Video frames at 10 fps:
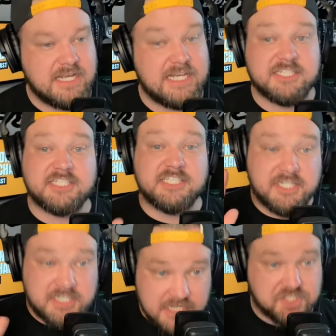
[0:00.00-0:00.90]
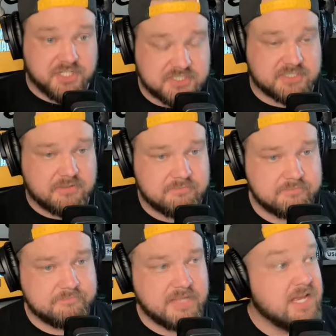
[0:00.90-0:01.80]
It's seditious.
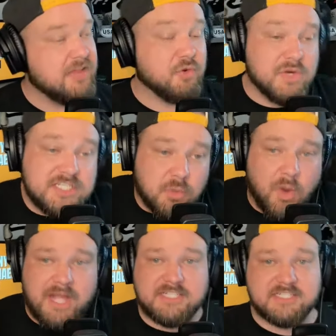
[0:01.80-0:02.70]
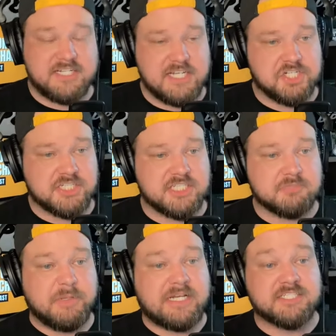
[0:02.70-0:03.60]
And the reason why it's seditious
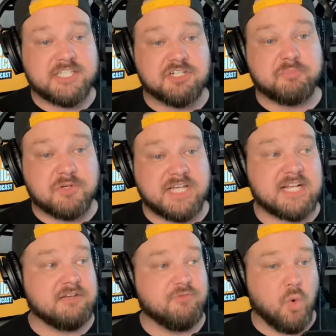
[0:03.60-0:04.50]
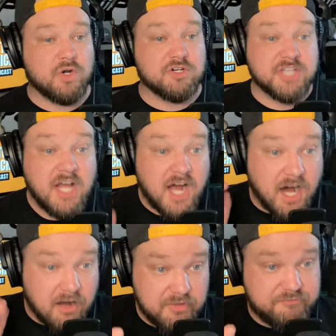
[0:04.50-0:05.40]
is because there's protective orders
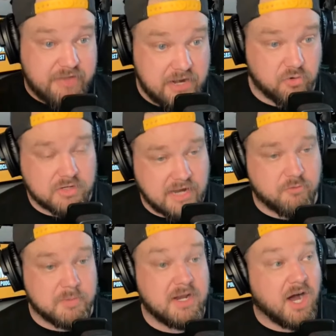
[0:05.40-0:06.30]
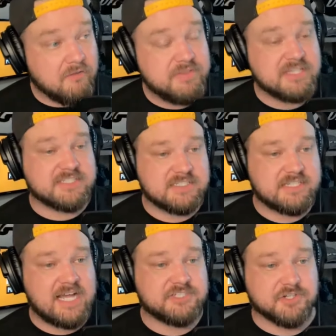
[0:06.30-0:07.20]
of the federal government of this
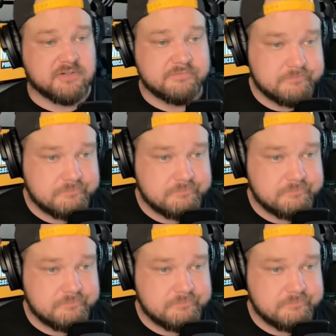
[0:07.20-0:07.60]
disaster.